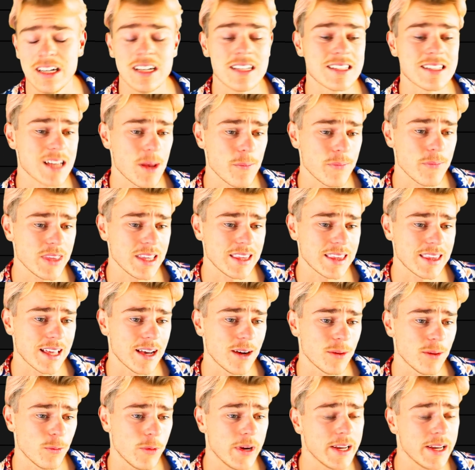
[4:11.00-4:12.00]
something
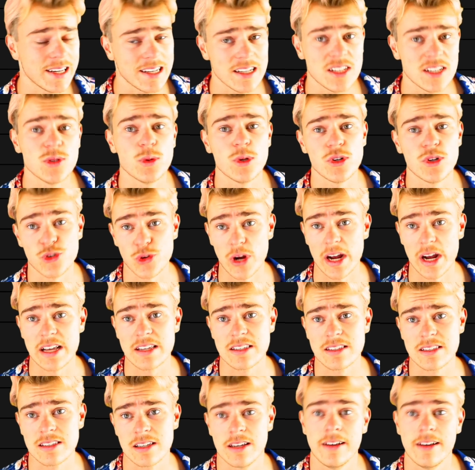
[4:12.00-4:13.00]
that we need to
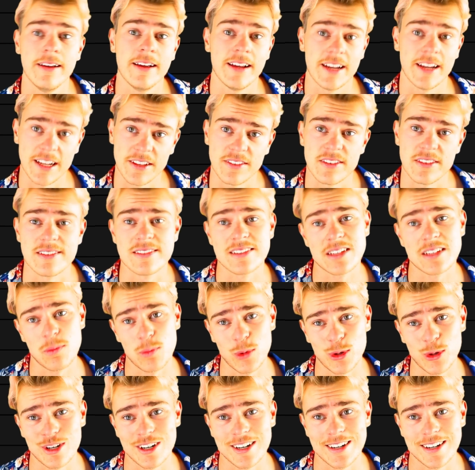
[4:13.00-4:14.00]
address in this
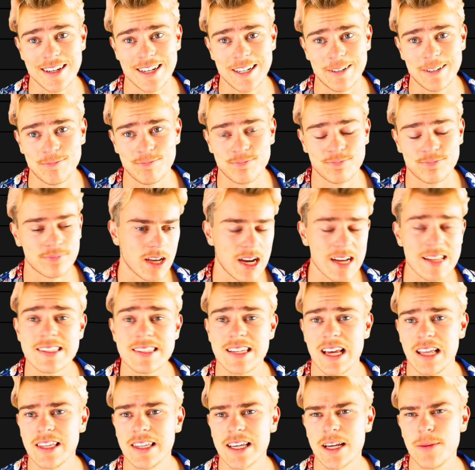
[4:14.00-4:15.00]
community. I
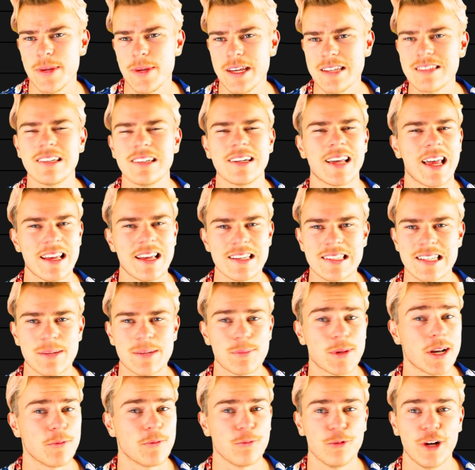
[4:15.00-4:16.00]
sound like I'm being sarcastic,
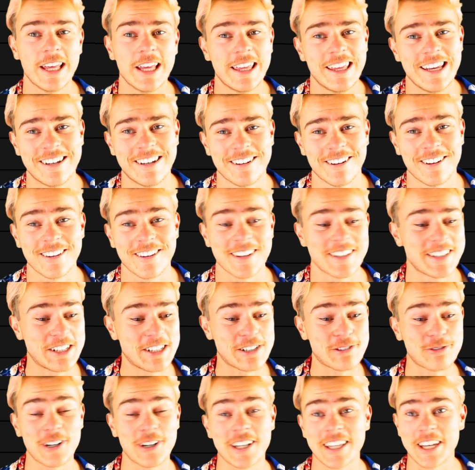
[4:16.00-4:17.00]
but I'm really not. This
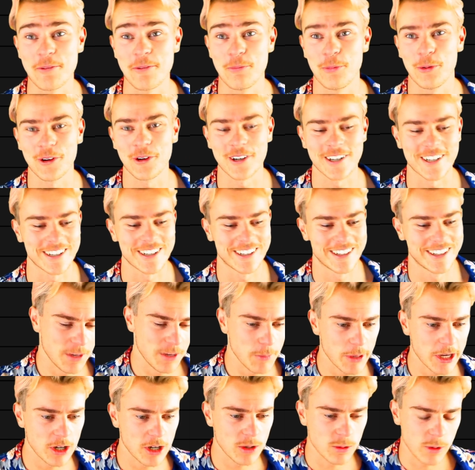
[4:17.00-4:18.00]
is really important. Oh
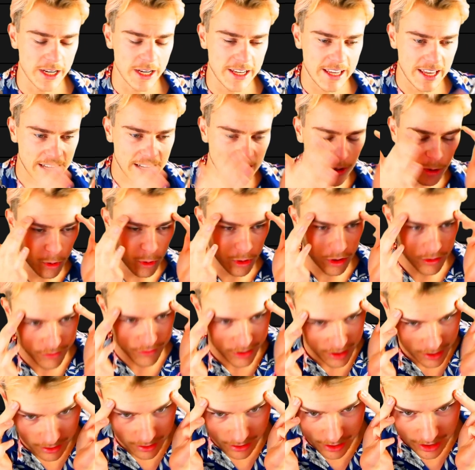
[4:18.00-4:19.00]
my God, we're getting all of
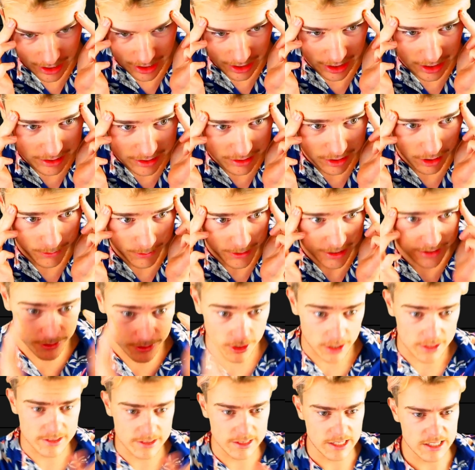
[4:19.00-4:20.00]
the hard topics
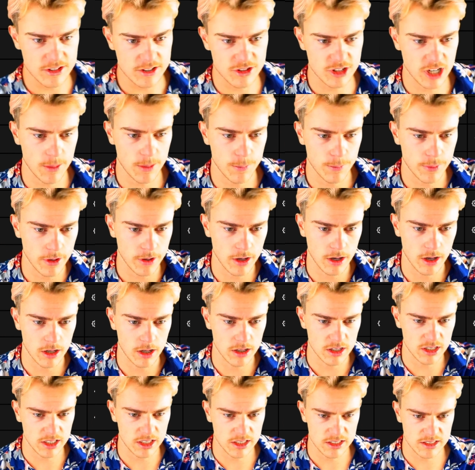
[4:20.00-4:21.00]
first. Let's jump
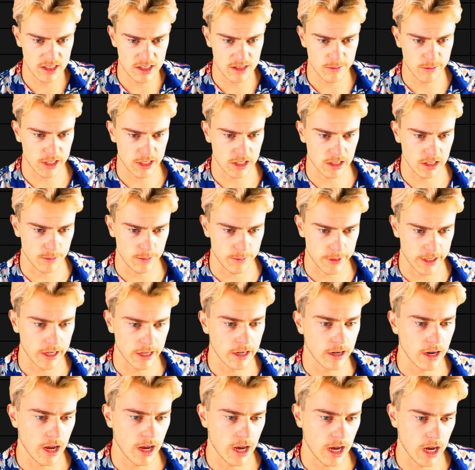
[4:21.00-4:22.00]
into the middle a
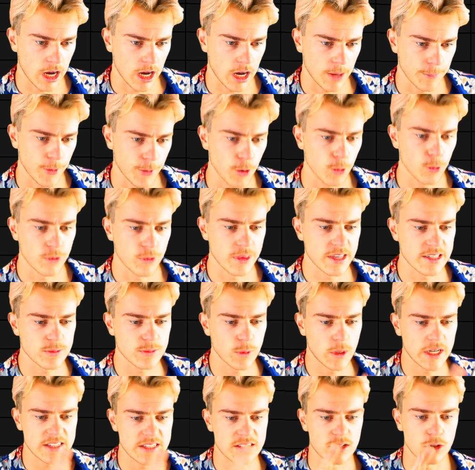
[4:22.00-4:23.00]
bit. This
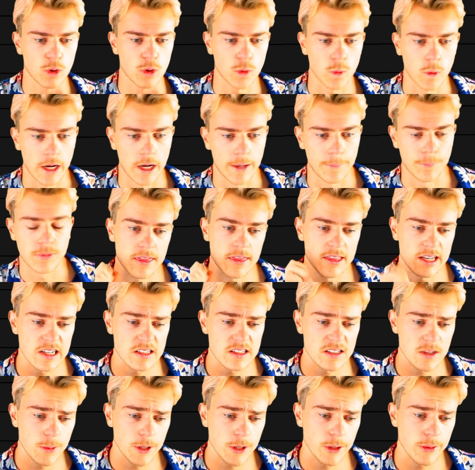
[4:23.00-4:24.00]
one is a good one. The
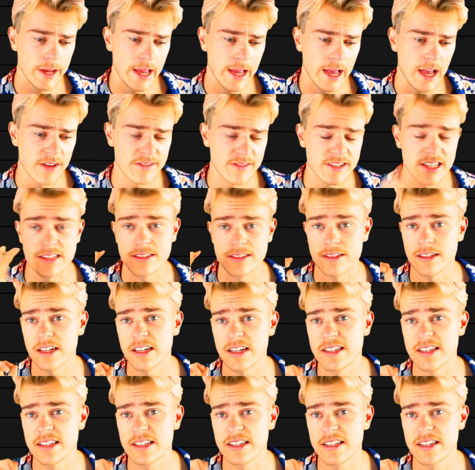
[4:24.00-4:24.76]
next topic we have is the